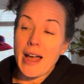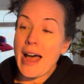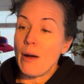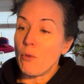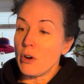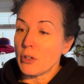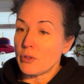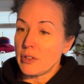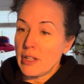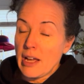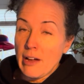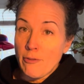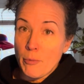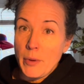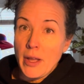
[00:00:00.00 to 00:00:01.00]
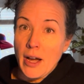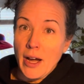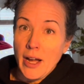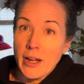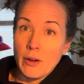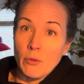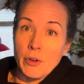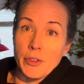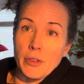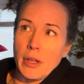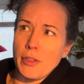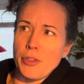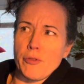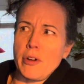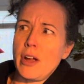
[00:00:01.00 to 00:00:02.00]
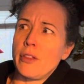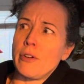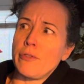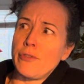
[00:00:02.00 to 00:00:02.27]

I worked with the FBI with like 3 other